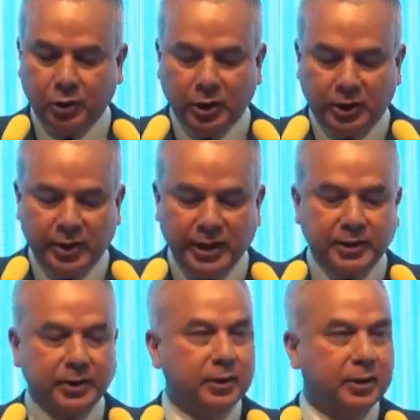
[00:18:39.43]
to
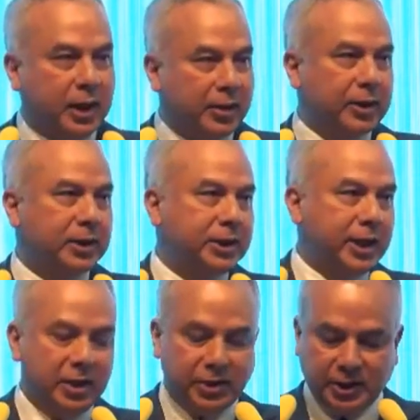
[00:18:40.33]
address current
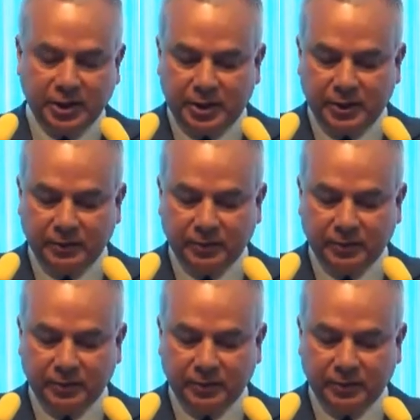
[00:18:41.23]
challenges.